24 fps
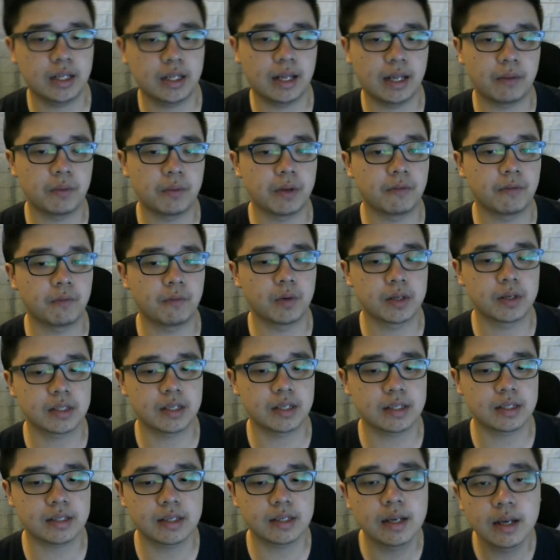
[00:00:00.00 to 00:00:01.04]
like if
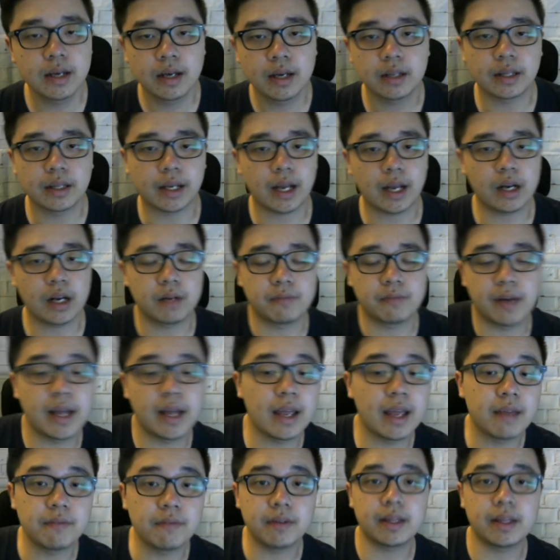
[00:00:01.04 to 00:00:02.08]
versus the kind of a
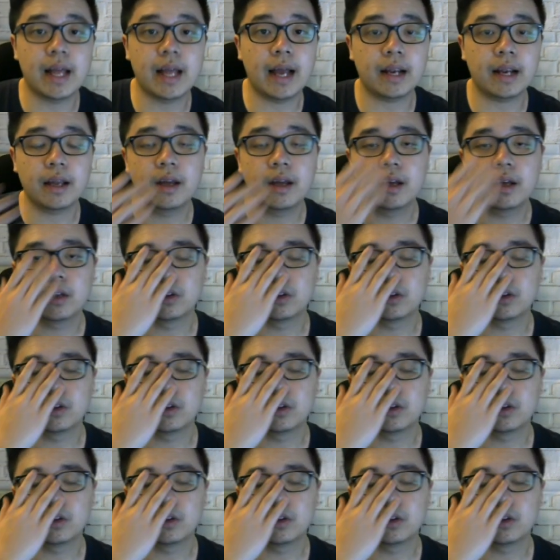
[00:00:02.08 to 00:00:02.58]
heavy deck,